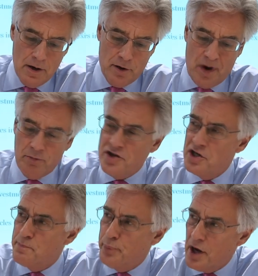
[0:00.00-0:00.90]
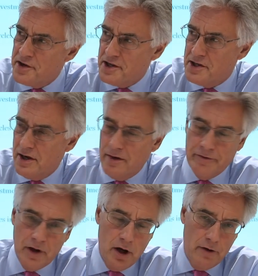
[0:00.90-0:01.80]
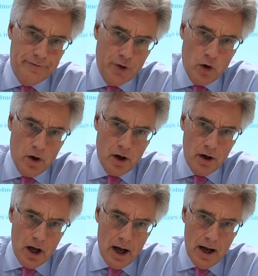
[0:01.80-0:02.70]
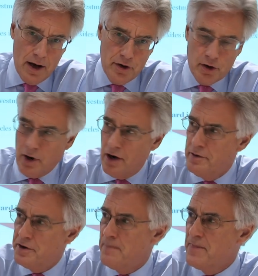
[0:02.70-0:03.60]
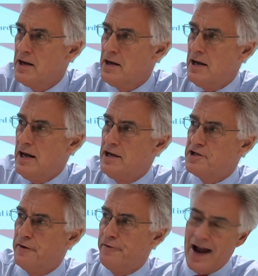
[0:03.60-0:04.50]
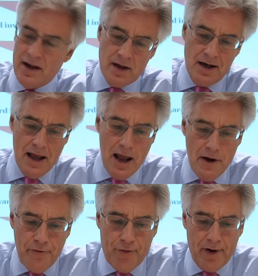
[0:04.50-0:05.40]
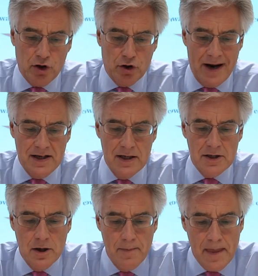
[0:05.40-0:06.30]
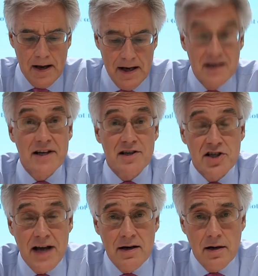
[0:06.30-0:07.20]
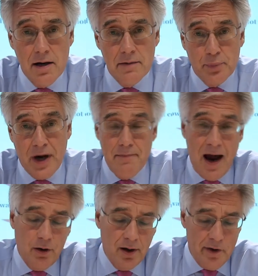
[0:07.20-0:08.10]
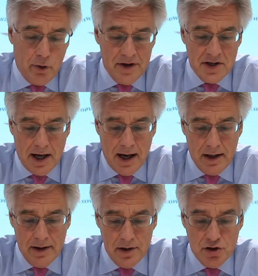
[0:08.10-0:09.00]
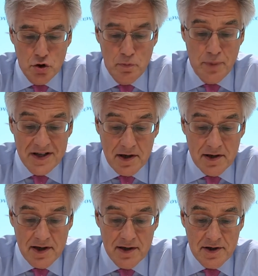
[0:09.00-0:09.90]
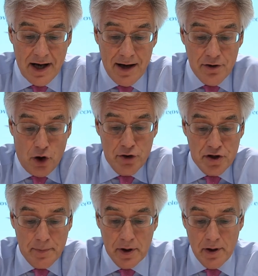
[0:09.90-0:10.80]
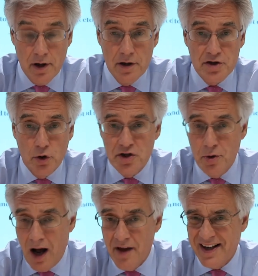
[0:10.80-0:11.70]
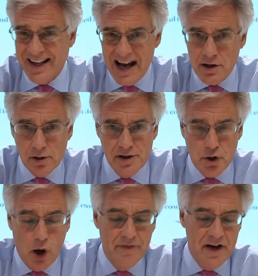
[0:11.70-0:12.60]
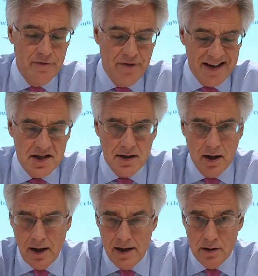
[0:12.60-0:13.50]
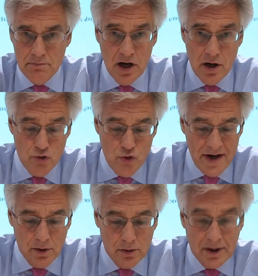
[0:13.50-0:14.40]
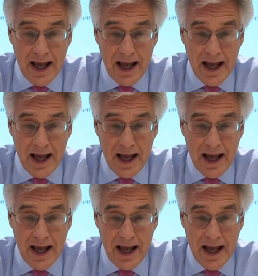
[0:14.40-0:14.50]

The one which is positive for the growth is the fact that if credit is extended primarily or entirely to businesses and entrepreneurs or to other categories of investor in real